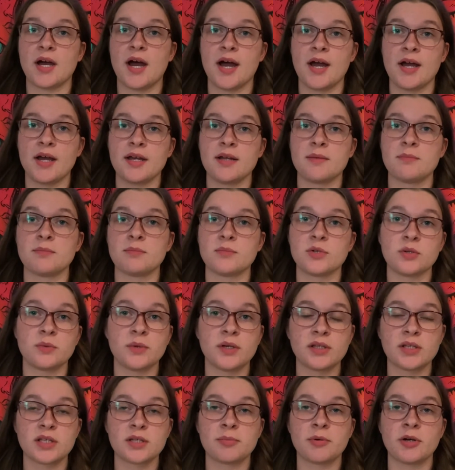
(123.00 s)
I'm doing
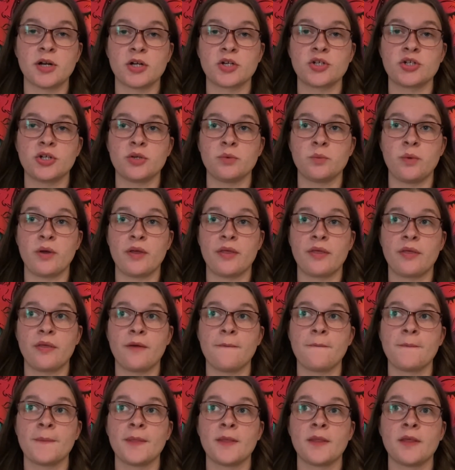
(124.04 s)
this production with
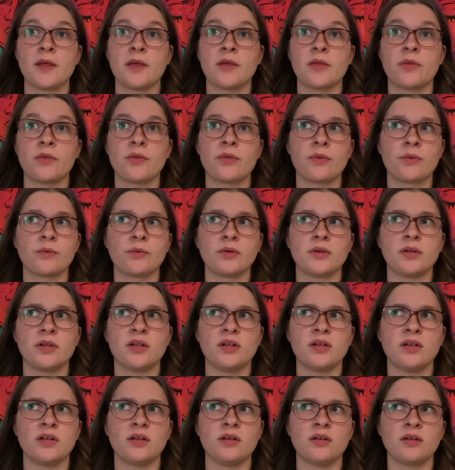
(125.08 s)

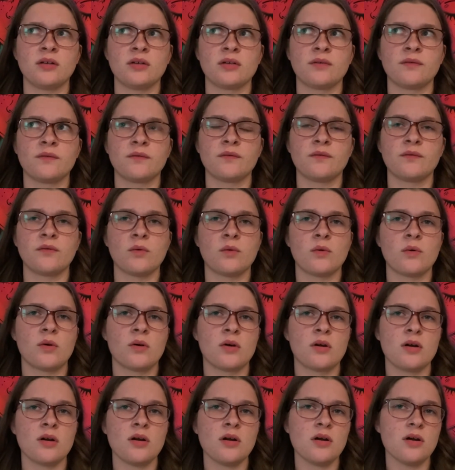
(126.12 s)
three or
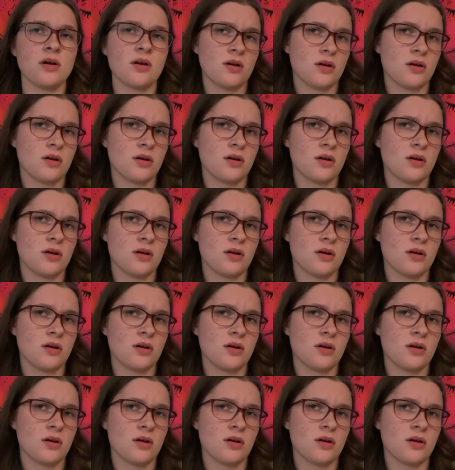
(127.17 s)
four